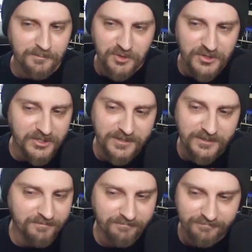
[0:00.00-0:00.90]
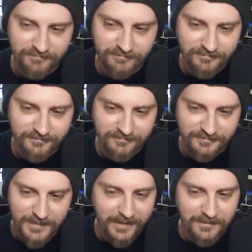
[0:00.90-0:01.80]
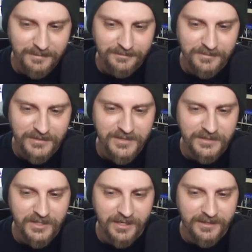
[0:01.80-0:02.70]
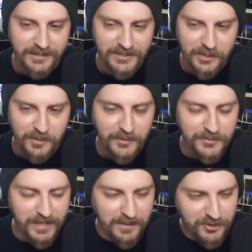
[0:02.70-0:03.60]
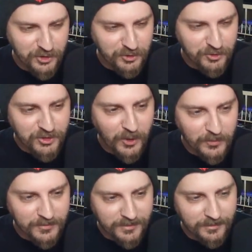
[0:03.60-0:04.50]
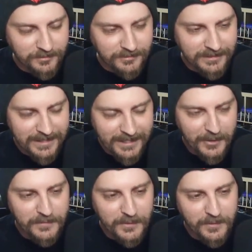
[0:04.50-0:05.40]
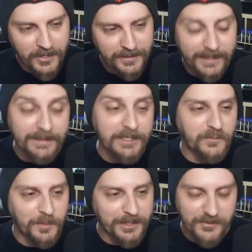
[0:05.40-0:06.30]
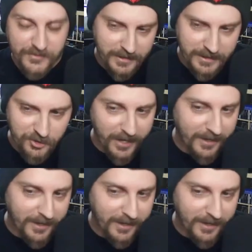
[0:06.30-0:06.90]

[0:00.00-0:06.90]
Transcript: Just, man, it's like one of those images you just don't get out of your mind. At least for players our age.